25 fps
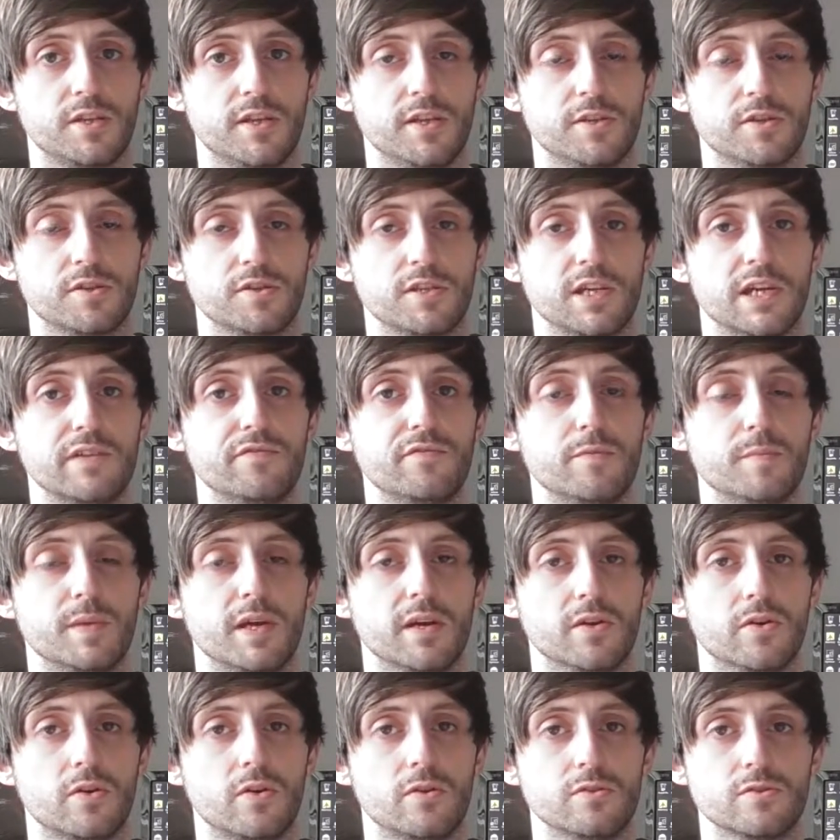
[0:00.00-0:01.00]
They just gave them
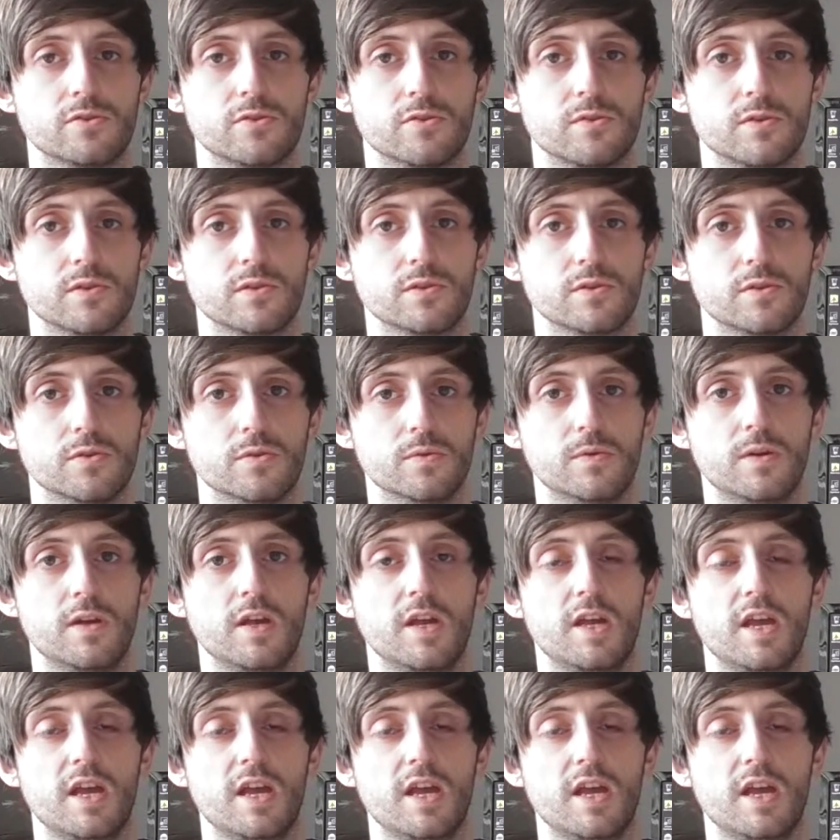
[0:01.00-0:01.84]
that console. So